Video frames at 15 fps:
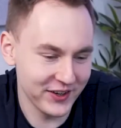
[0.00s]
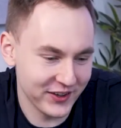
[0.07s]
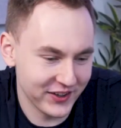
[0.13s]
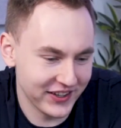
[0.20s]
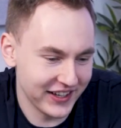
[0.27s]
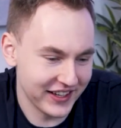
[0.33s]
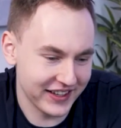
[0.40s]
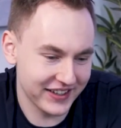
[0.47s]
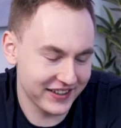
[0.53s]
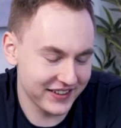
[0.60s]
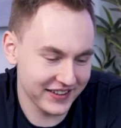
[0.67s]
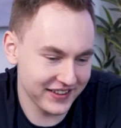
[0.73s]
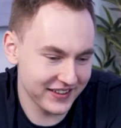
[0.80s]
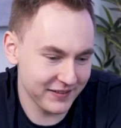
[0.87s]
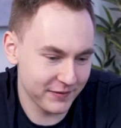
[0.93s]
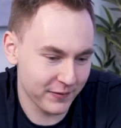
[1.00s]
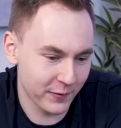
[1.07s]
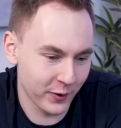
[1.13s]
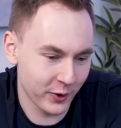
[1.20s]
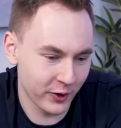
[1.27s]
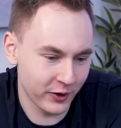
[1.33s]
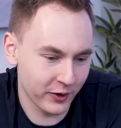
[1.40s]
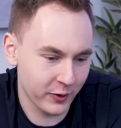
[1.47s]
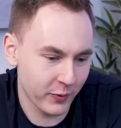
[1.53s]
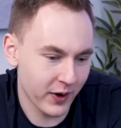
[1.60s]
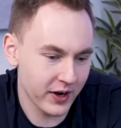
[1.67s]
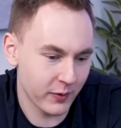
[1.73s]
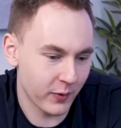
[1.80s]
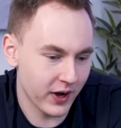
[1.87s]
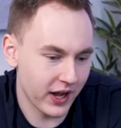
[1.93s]
like for quite
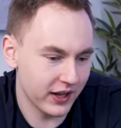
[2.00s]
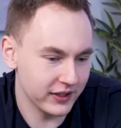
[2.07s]
a while,